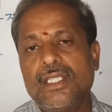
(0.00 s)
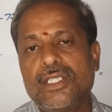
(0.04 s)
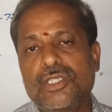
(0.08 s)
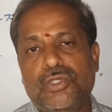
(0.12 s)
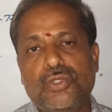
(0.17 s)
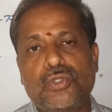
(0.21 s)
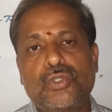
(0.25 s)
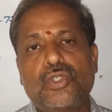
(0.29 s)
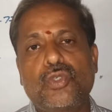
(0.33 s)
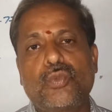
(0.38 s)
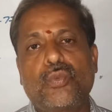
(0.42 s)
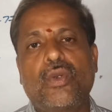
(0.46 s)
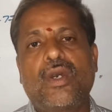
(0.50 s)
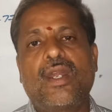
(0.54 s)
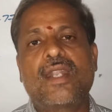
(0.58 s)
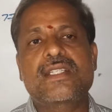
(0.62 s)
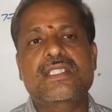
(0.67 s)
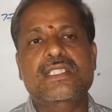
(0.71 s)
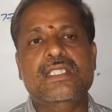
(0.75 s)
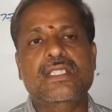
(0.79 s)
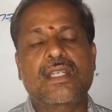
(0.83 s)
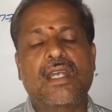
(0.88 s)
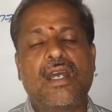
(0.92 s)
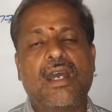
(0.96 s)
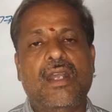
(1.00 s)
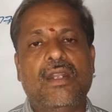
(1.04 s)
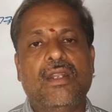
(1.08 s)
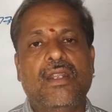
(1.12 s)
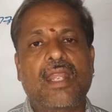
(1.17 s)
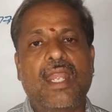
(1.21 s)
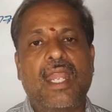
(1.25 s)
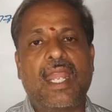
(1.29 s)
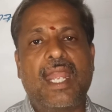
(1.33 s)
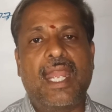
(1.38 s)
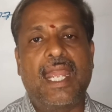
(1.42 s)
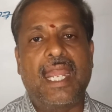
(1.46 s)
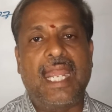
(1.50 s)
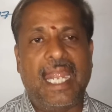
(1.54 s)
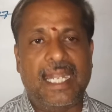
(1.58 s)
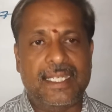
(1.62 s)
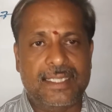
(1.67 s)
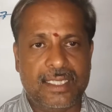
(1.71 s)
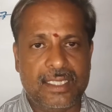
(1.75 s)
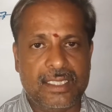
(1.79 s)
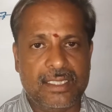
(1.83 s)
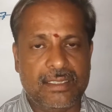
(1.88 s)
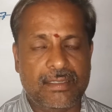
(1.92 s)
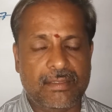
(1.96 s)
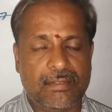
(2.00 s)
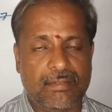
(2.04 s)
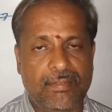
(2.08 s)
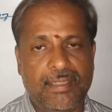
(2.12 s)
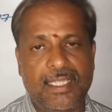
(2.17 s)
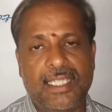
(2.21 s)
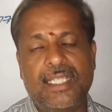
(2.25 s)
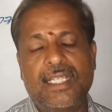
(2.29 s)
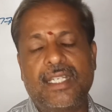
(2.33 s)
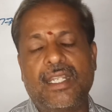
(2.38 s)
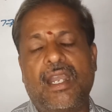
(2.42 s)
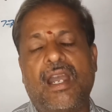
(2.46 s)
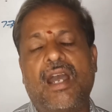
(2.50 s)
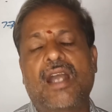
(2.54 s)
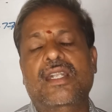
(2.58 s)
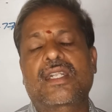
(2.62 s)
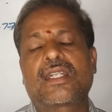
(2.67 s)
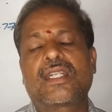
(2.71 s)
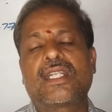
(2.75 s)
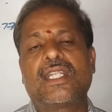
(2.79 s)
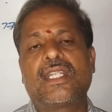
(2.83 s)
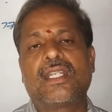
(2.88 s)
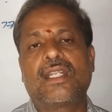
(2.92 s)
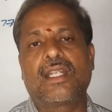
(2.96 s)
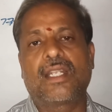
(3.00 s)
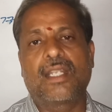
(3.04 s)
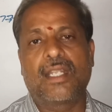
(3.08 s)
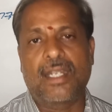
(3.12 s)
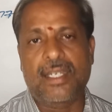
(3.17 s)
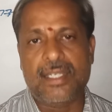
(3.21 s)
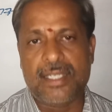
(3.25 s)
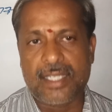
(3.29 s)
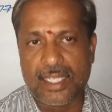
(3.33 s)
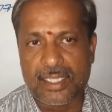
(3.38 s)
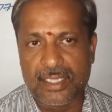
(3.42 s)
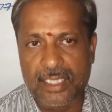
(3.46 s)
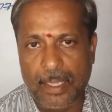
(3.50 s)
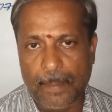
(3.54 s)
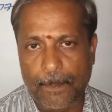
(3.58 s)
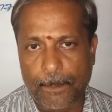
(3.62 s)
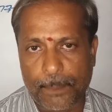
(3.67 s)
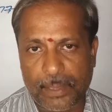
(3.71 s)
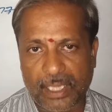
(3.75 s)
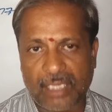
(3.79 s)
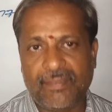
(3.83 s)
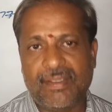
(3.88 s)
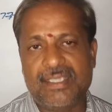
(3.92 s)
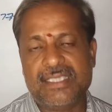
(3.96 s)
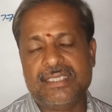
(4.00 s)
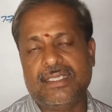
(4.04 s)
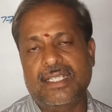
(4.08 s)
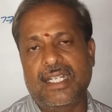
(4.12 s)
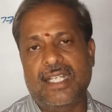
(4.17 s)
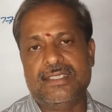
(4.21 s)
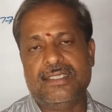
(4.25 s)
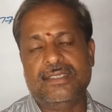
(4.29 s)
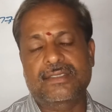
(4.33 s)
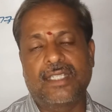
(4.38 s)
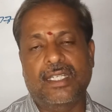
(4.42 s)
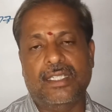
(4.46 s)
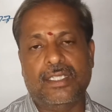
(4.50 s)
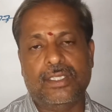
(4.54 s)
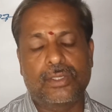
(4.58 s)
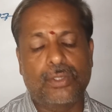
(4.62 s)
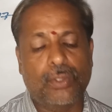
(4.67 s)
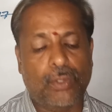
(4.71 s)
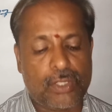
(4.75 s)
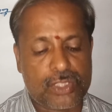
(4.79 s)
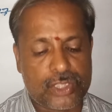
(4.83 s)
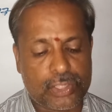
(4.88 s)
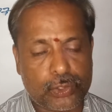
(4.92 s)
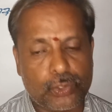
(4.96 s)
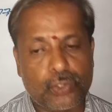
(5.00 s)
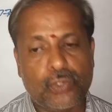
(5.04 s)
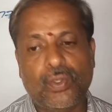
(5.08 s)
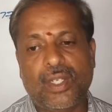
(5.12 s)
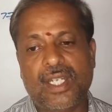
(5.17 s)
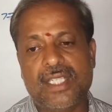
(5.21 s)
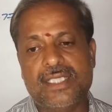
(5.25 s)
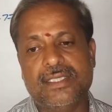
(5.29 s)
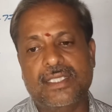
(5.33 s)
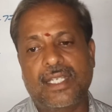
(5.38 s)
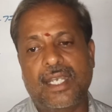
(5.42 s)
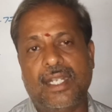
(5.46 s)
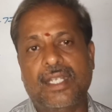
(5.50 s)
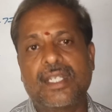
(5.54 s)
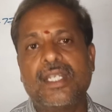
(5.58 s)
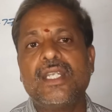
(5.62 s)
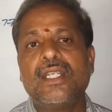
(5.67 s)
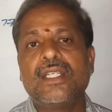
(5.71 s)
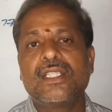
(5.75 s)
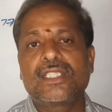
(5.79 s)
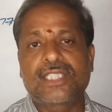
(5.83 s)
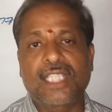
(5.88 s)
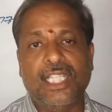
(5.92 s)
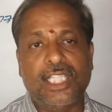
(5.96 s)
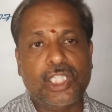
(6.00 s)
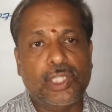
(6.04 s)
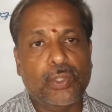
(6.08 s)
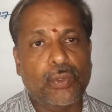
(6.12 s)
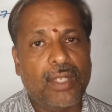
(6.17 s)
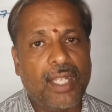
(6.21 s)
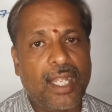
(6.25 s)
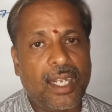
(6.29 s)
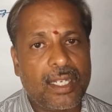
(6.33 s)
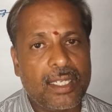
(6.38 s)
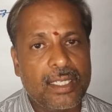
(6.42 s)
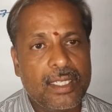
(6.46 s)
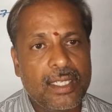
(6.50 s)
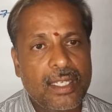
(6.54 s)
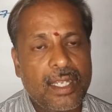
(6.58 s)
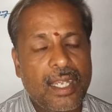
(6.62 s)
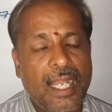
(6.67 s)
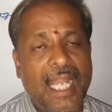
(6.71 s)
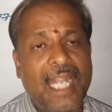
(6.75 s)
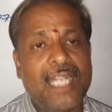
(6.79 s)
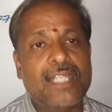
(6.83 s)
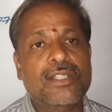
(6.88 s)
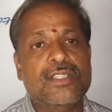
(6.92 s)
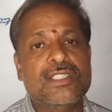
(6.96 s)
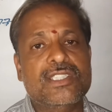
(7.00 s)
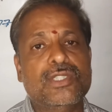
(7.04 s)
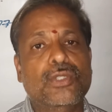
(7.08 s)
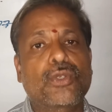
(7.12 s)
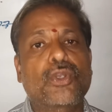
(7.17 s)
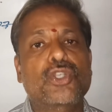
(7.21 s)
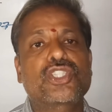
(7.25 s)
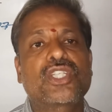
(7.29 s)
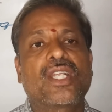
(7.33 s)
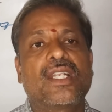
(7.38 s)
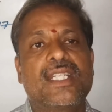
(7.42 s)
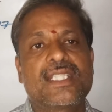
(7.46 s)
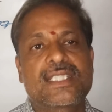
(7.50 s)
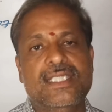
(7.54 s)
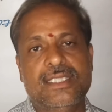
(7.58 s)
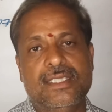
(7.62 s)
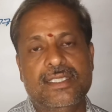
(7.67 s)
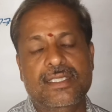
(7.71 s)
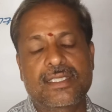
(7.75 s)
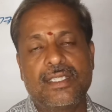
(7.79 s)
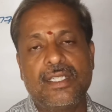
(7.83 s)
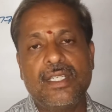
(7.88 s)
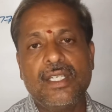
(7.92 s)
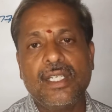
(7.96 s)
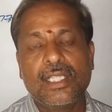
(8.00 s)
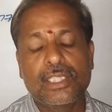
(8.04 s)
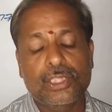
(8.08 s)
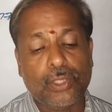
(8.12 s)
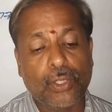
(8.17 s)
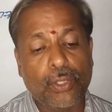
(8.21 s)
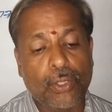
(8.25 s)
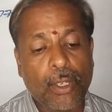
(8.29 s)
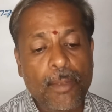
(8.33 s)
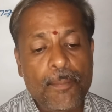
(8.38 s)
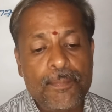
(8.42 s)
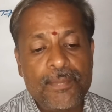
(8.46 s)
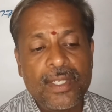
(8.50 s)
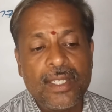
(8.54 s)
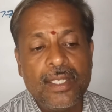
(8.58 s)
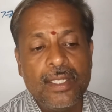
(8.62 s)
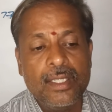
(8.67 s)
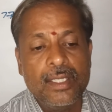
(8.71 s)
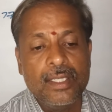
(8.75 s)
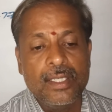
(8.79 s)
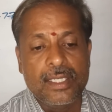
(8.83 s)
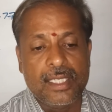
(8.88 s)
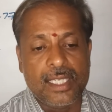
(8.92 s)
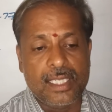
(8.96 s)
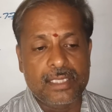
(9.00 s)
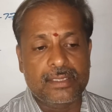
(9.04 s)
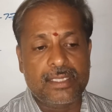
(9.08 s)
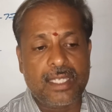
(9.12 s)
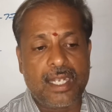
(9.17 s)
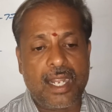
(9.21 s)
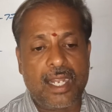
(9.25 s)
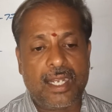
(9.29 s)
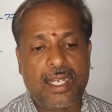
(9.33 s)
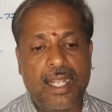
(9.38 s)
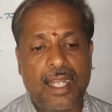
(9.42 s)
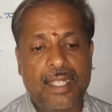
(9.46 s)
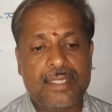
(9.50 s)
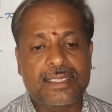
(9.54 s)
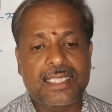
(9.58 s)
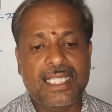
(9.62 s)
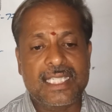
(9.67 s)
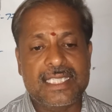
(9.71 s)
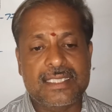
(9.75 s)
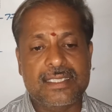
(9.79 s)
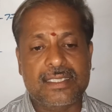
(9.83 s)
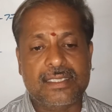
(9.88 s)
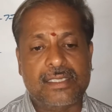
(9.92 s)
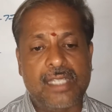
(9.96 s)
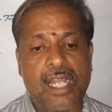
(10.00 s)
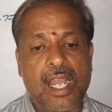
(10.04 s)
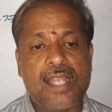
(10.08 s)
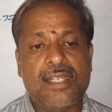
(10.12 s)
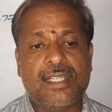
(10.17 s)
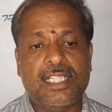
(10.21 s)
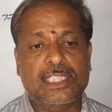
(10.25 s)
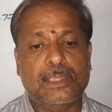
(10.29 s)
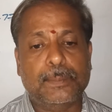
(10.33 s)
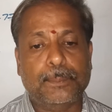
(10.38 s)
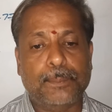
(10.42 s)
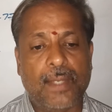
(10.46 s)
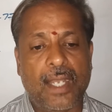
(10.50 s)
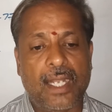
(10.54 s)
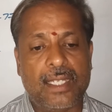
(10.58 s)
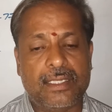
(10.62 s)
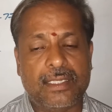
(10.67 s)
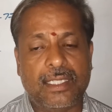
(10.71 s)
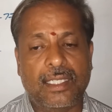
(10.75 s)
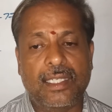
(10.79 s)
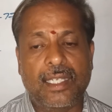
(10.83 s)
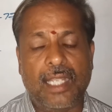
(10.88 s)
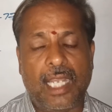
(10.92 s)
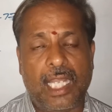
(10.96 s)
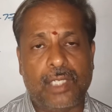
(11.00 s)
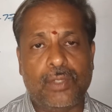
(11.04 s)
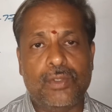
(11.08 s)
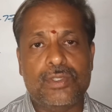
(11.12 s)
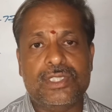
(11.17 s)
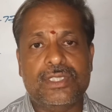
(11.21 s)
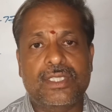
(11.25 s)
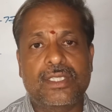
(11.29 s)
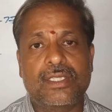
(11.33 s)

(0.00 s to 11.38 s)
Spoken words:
2 words are added. We already learned in the previous class that those 2 words are secular and socialist. So Indira Gandhi's Congress party announced